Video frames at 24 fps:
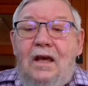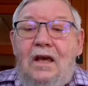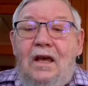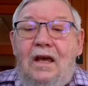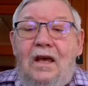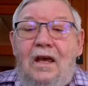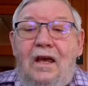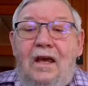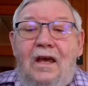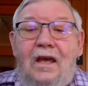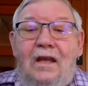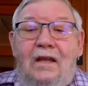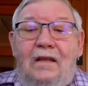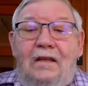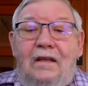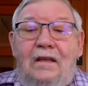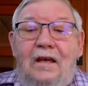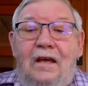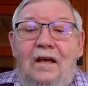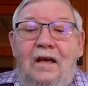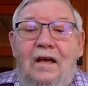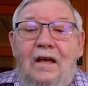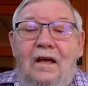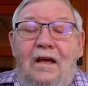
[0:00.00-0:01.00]
and
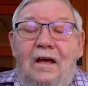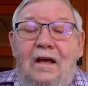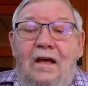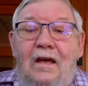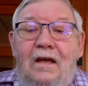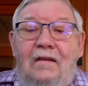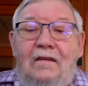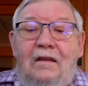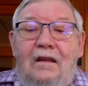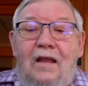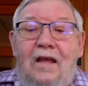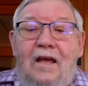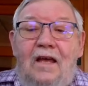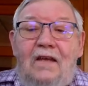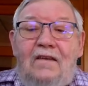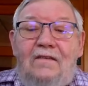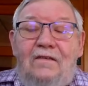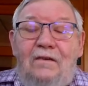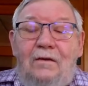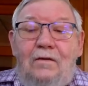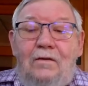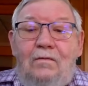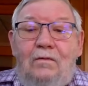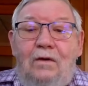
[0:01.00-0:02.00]
uh, the
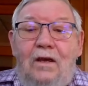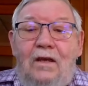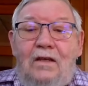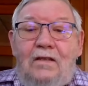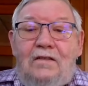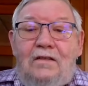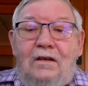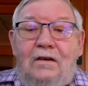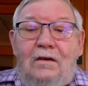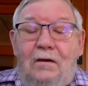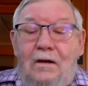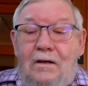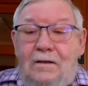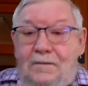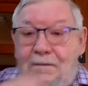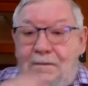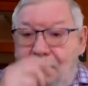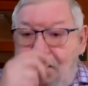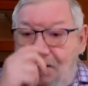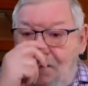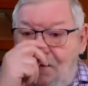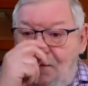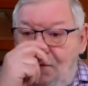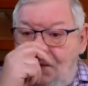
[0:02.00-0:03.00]
last few weeks here, our
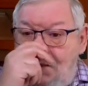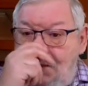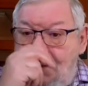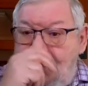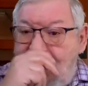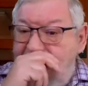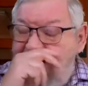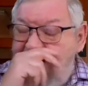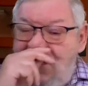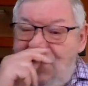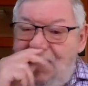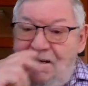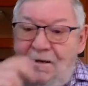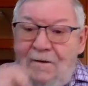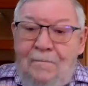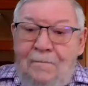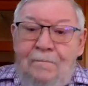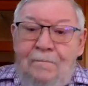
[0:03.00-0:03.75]
sales uh,